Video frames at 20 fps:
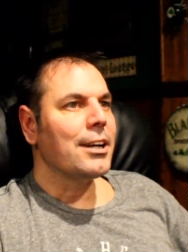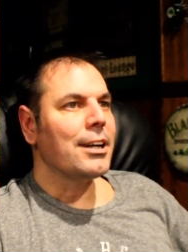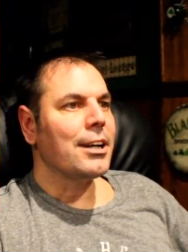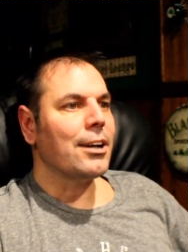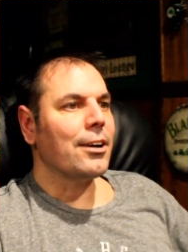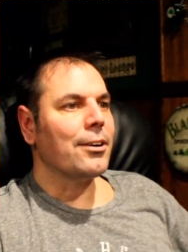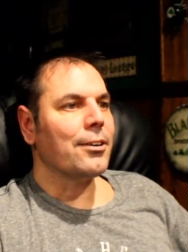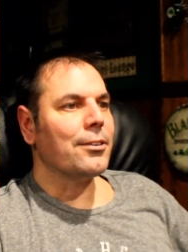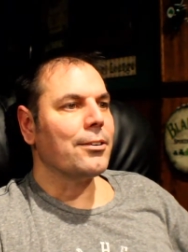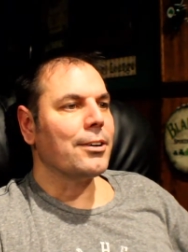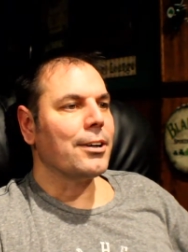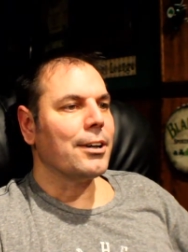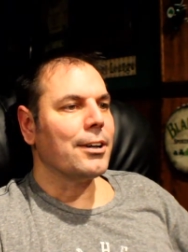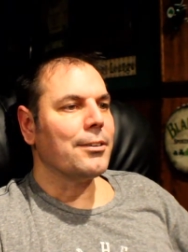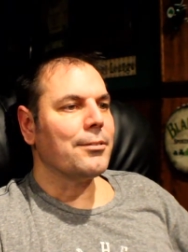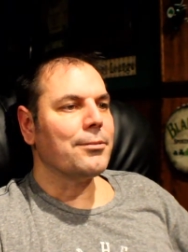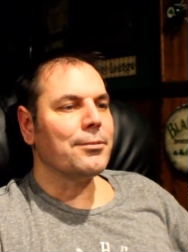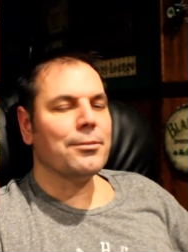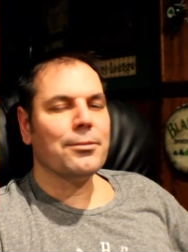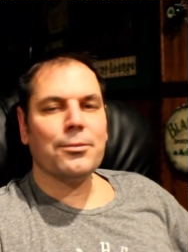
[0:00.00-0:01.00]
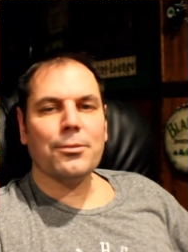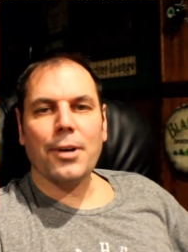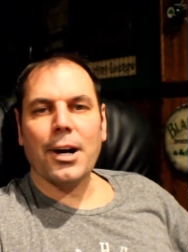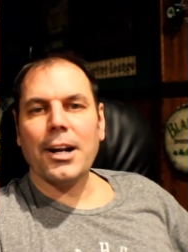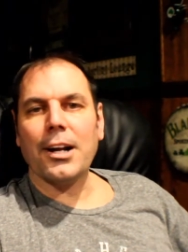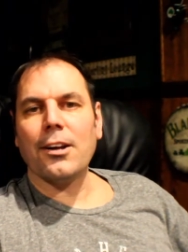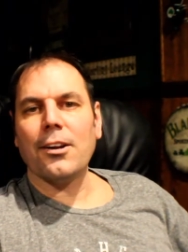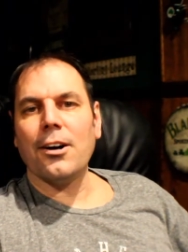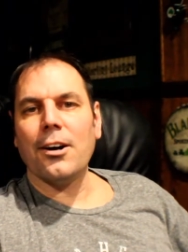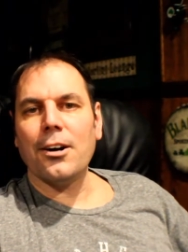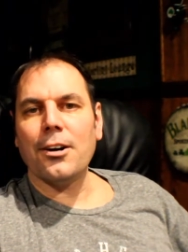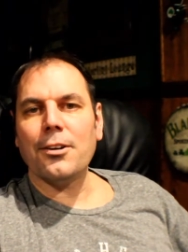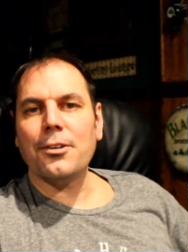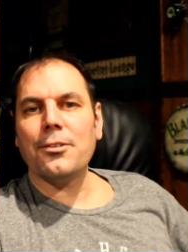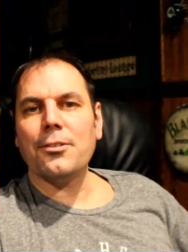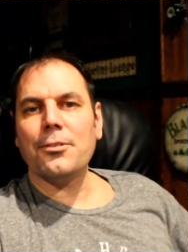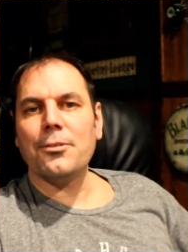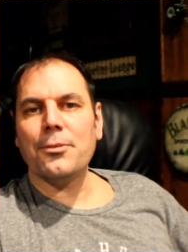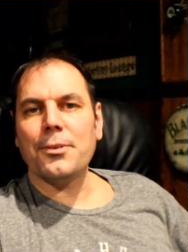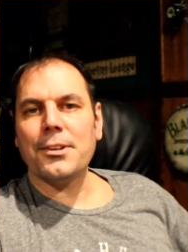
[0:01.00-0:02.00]
you know, um, ride
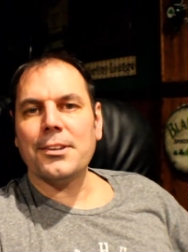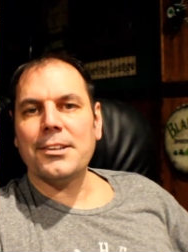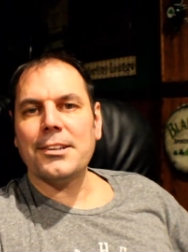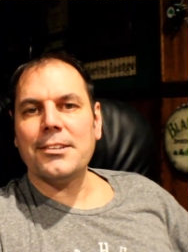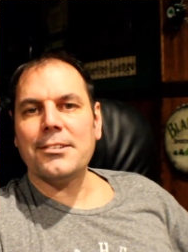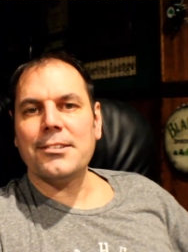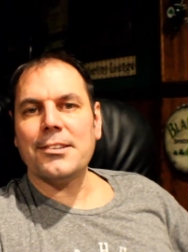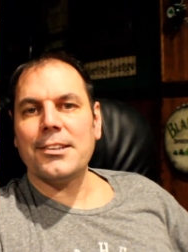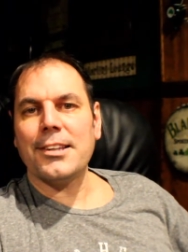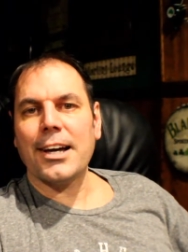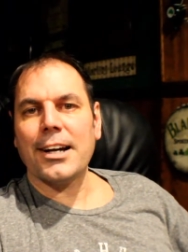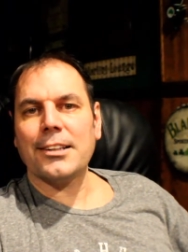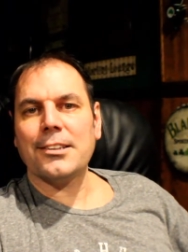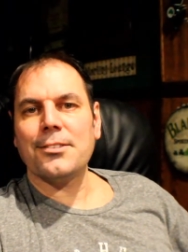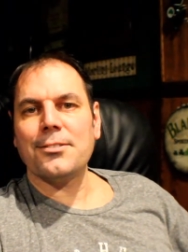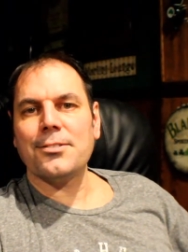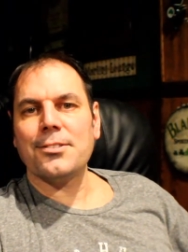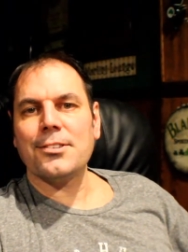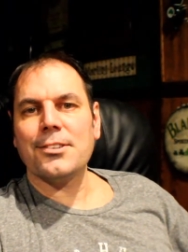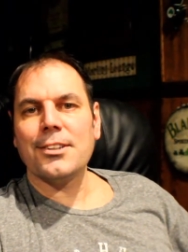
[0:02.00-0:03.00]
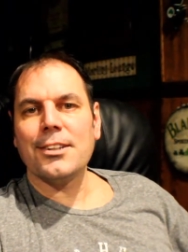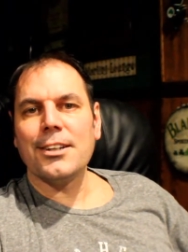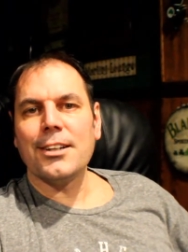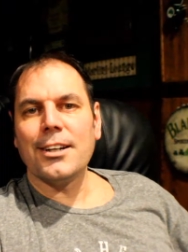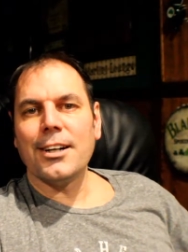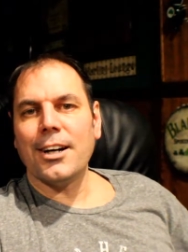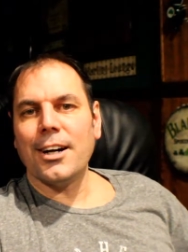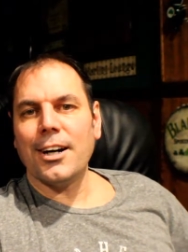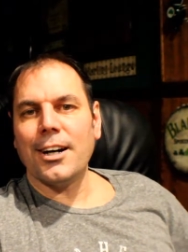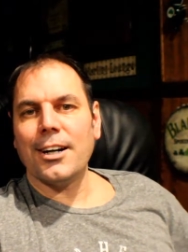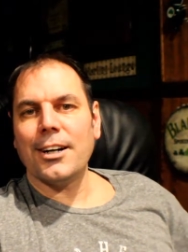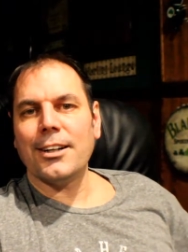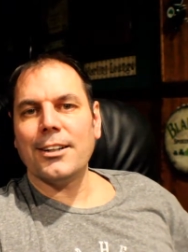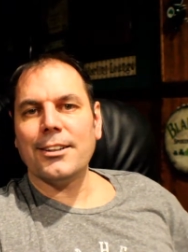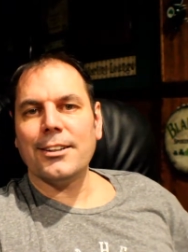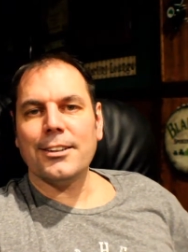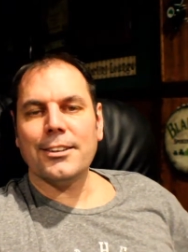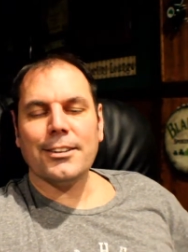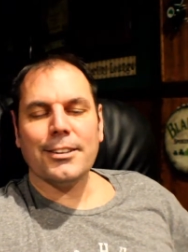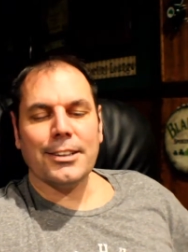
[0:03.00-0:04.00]
along with these detectives
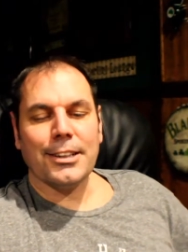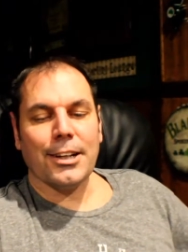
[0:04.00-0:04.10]
on,